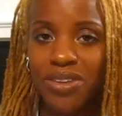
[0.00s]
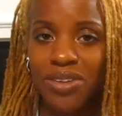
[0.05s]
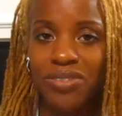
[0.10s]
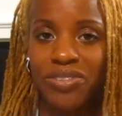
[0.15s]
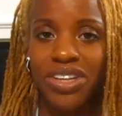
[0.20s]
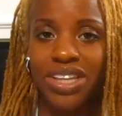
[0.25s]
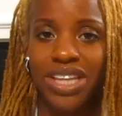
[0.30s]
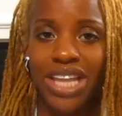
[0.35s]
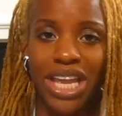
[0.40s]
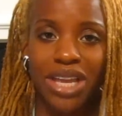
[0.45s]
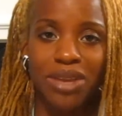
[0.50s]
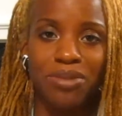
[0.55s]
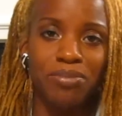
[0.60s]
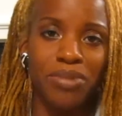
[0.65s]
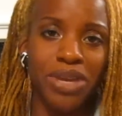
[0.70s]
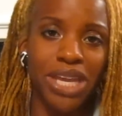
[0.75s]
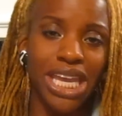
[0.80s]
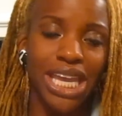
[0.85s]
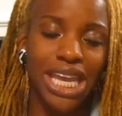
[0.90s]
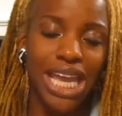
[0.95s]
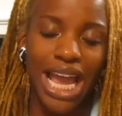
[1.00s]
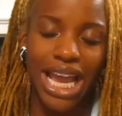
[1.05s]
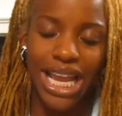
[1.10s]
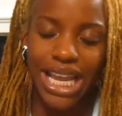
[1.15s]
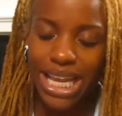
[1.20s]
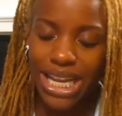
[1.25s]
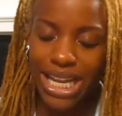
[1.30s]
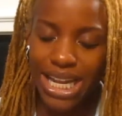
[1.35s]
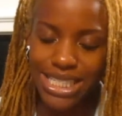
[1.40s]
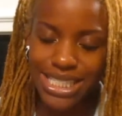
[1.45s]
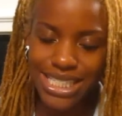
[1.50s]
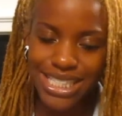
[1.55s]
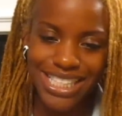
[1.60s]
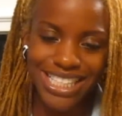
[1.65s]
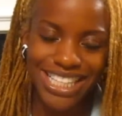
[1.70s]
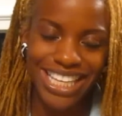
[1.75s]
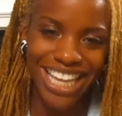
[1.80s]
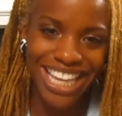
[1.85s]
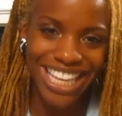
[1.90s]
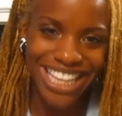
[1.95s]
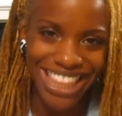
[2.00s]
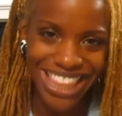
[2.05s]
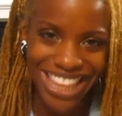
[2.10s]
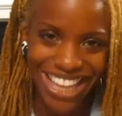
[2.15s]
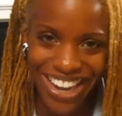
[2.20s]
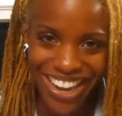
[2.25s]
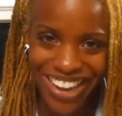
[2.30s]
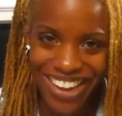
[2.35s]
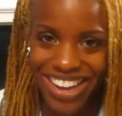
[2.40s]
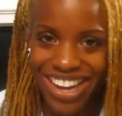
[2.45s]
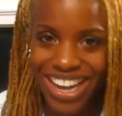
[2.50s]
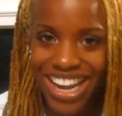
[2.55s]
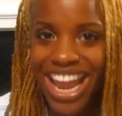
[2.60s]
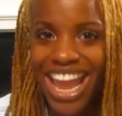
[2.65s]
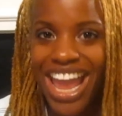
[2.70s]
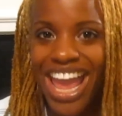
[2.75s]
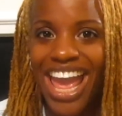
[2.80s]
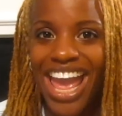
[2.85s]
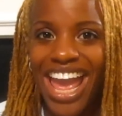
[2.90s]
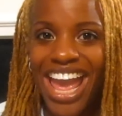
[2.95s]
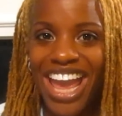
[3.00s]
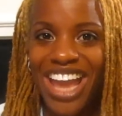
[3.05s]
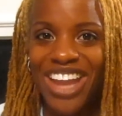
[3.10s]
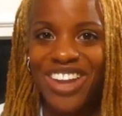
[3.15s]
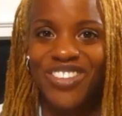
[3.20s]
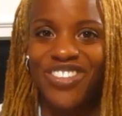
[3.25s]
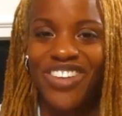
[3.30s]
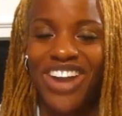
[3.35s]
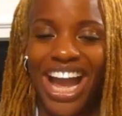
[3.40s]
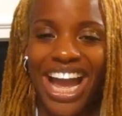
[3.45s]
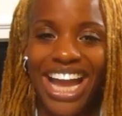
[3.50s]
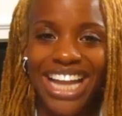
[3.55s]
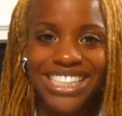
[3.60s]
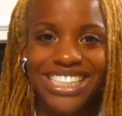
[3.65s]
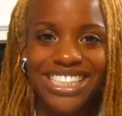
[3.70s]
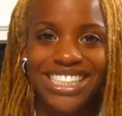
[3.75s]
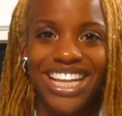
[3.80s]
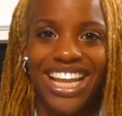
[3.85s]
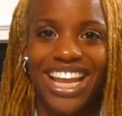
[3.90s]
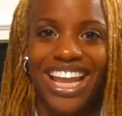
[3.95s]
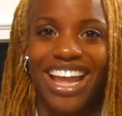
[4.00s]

If you're like me, I cannot sit there and watch